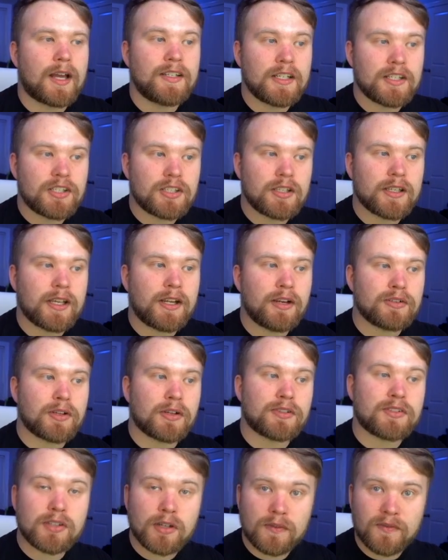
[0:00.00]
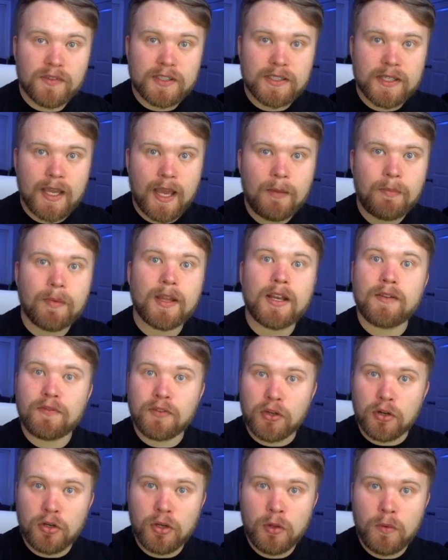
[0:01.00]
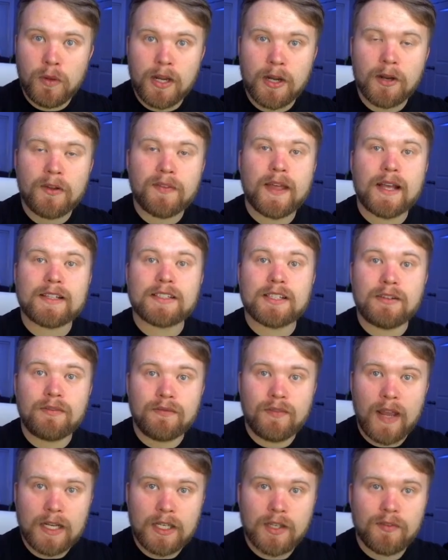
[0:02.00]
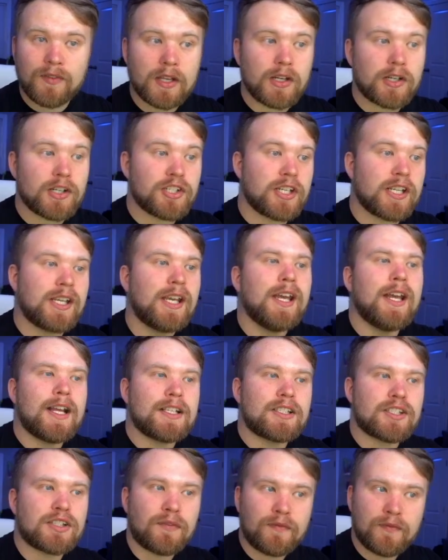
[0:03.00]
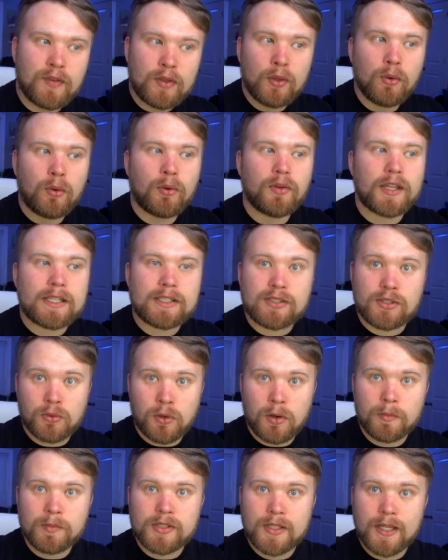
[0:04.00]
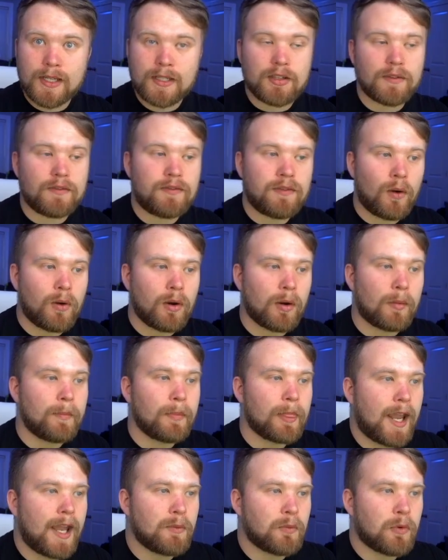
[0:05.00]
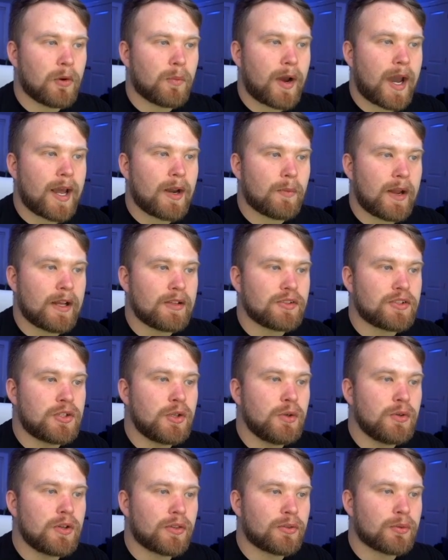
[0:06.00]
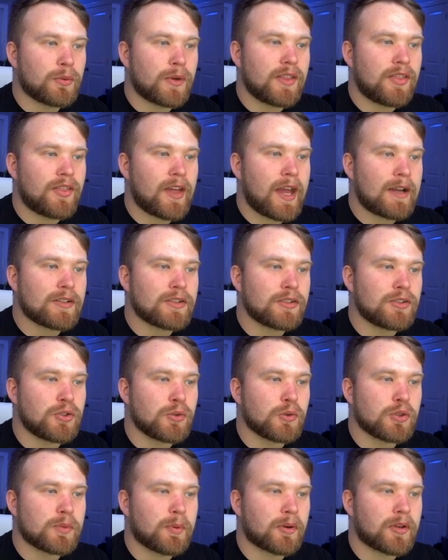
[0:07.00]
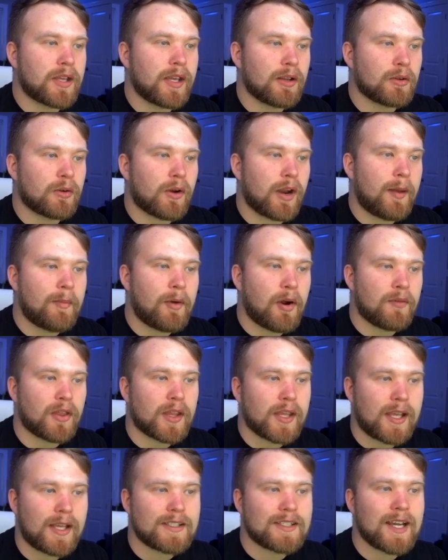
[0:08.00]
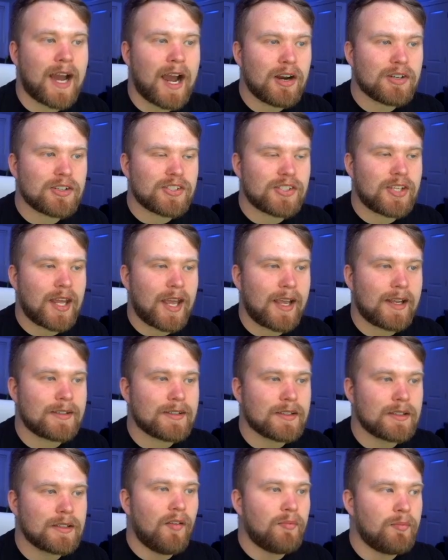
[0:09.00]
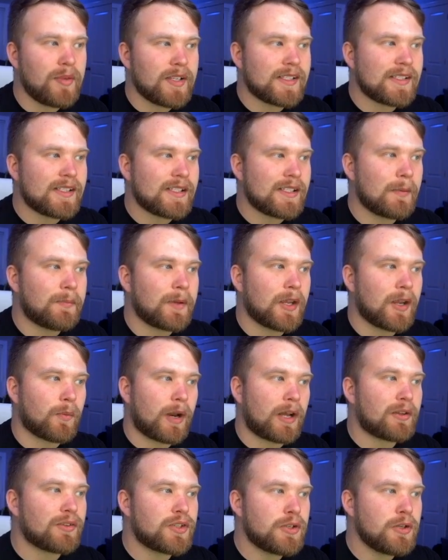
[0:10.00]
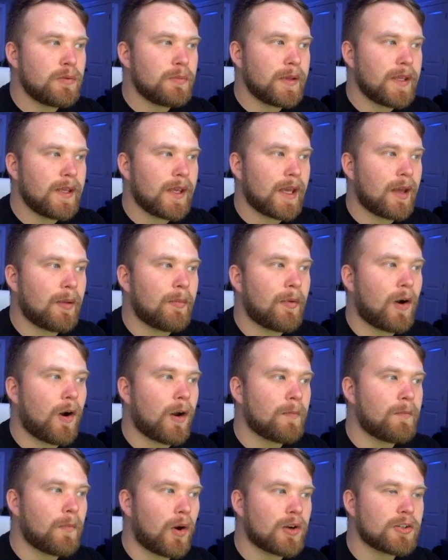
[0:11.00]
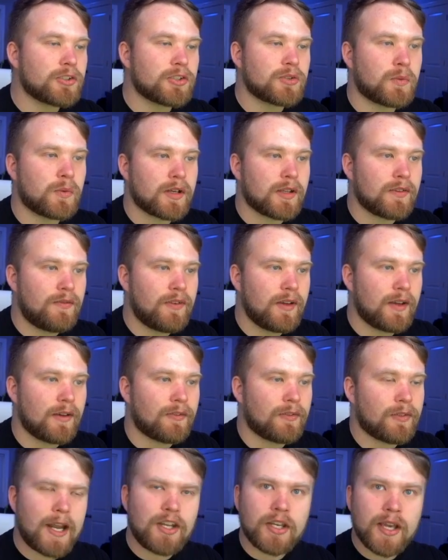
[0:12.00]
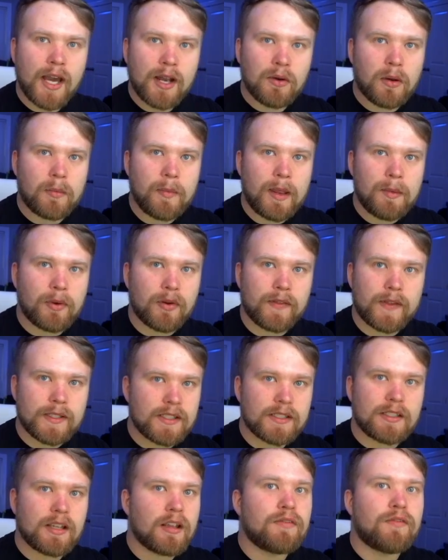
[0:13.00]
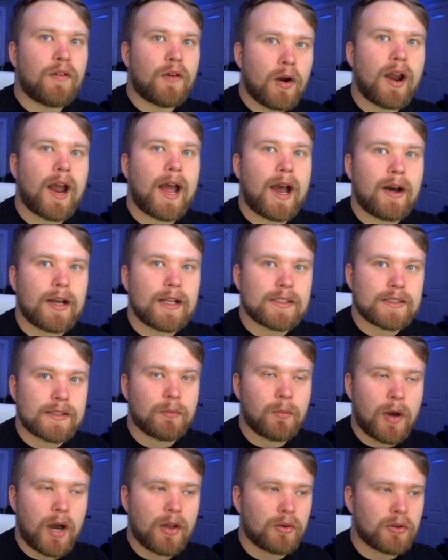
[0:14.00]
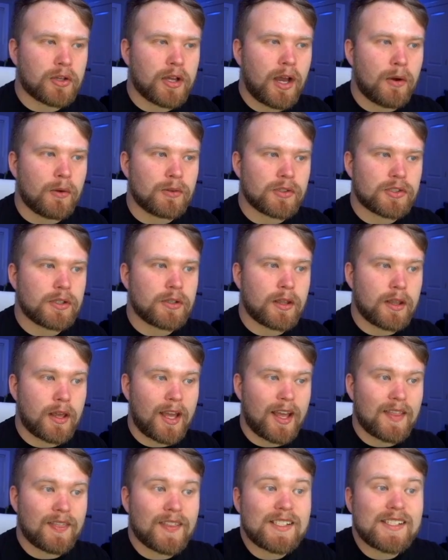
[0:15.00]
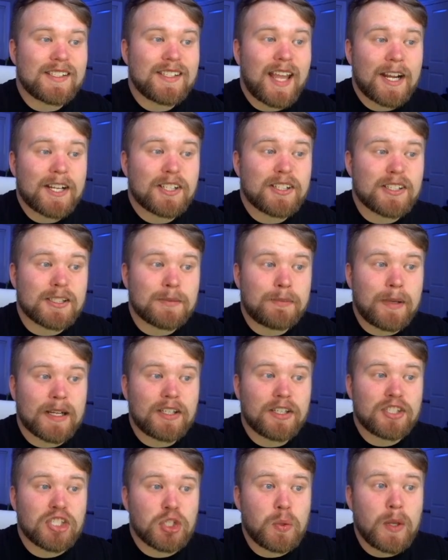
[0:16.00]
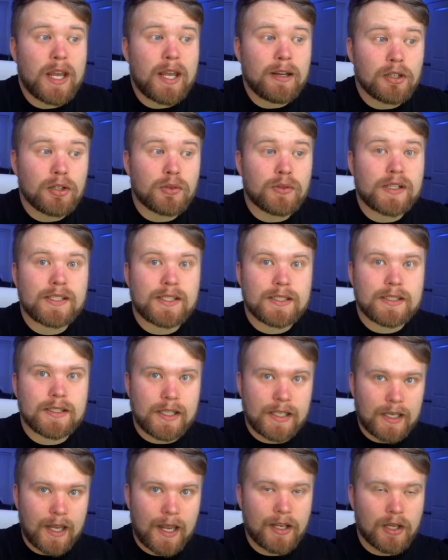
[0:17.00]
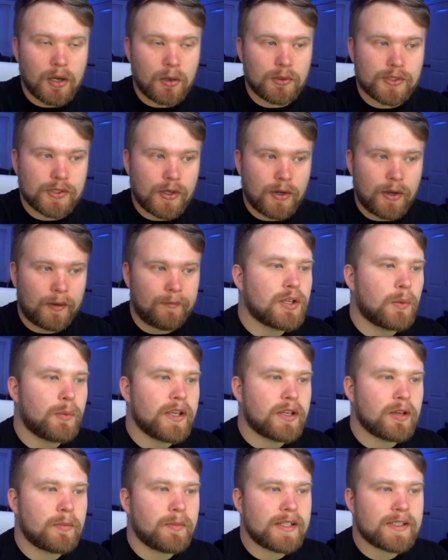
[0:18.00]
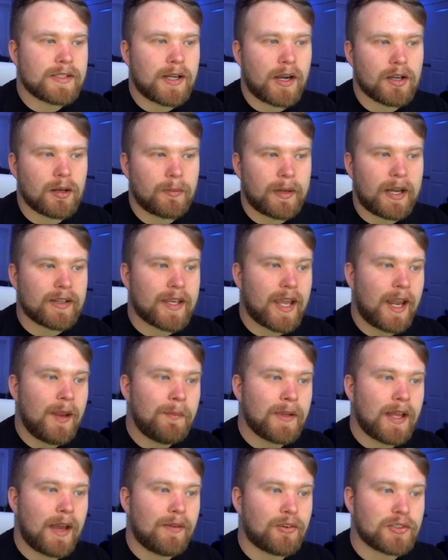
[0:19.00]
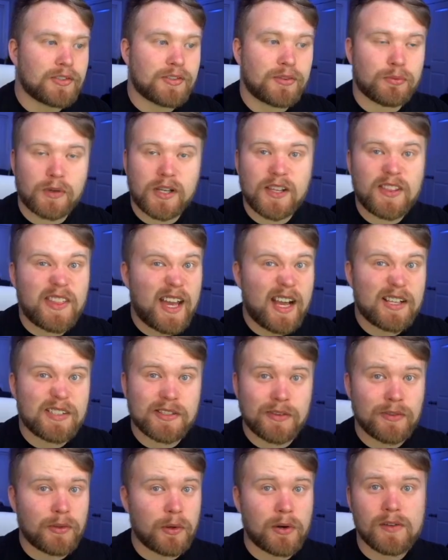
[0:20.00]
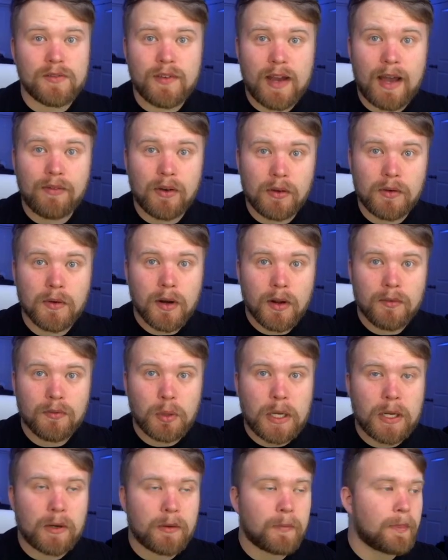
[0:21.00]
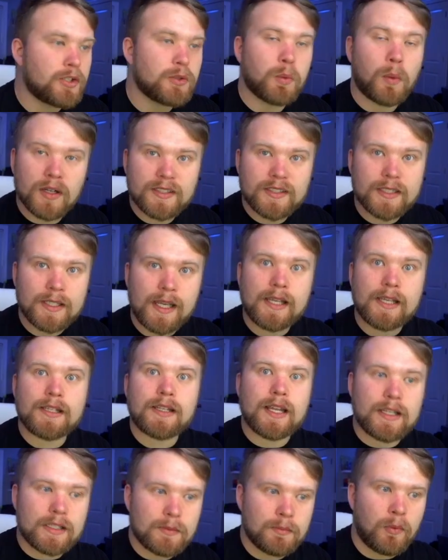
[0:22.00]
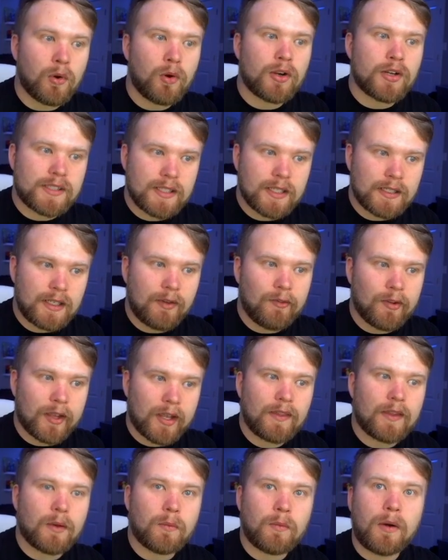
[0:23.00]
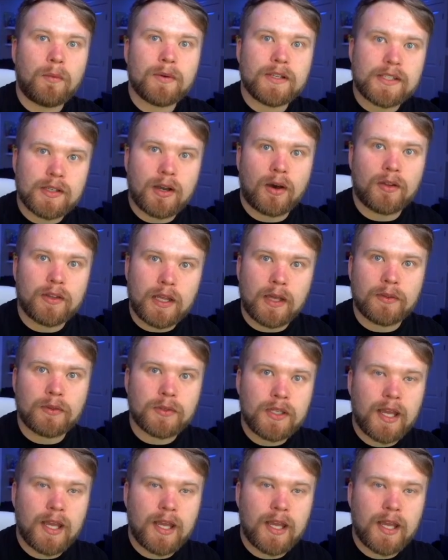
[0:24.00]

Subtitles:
Additionally, here's our surface cape. And if you're new here, that's convective energy. It's the fuel that storms need to form. And we're right around 2 to 3,000 joules per kilogram over the entire state of Mississippi around 2 p.m. on March 25th. And you got to remember, this is as far out as the model goes. This is actually expected to increase as the day goes on. So we could be talking about cape levels 3,000, 3,500 over here, which once again is more significant than what we saw the other